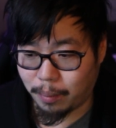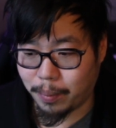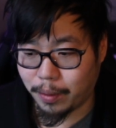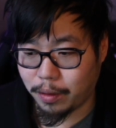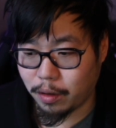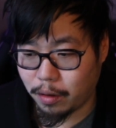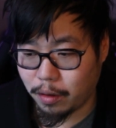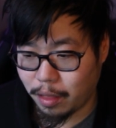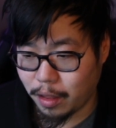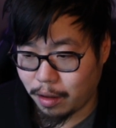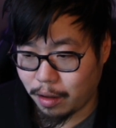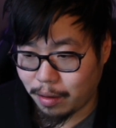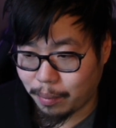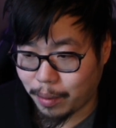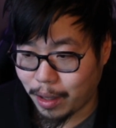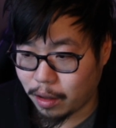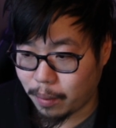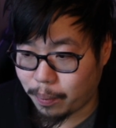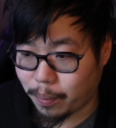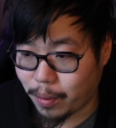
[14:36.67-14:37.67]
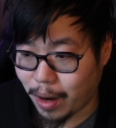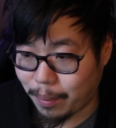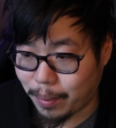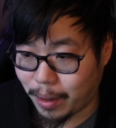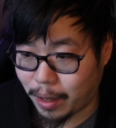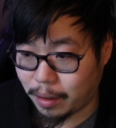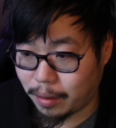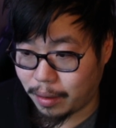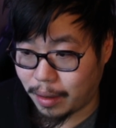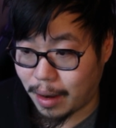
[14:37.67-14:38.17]
But the good thing is I'm getting the
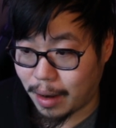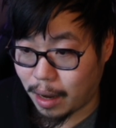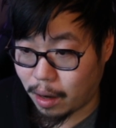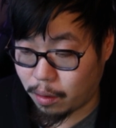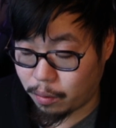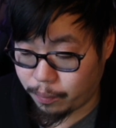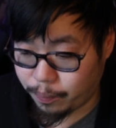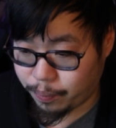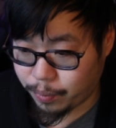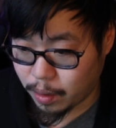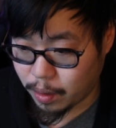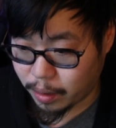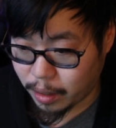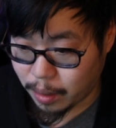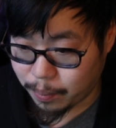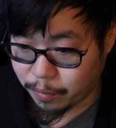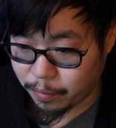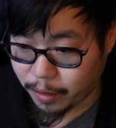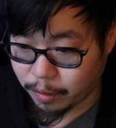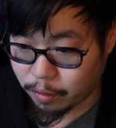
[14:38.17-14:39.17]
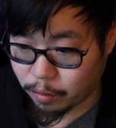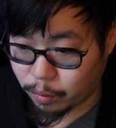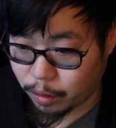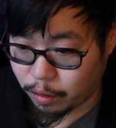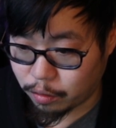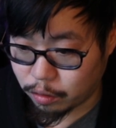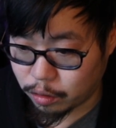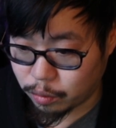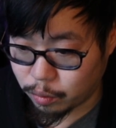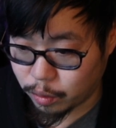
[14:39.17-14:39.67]
Primate now. I got Professor's
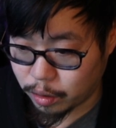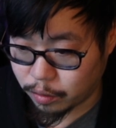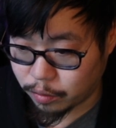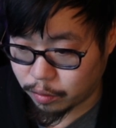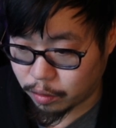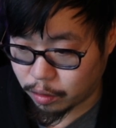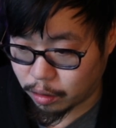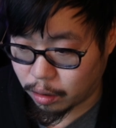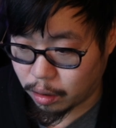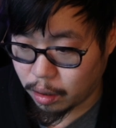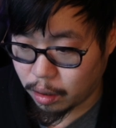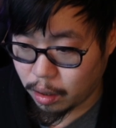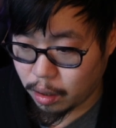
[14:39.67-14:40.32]
Research, which is good.